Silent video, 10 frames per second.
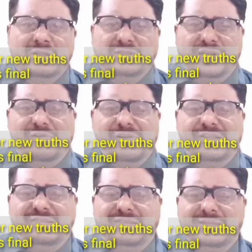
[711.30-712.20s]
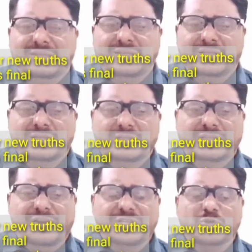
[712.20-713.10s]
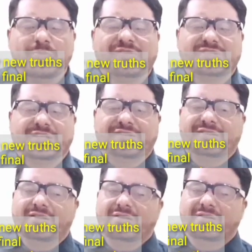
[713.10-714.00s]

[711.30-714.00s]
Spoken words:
There are two mistakes.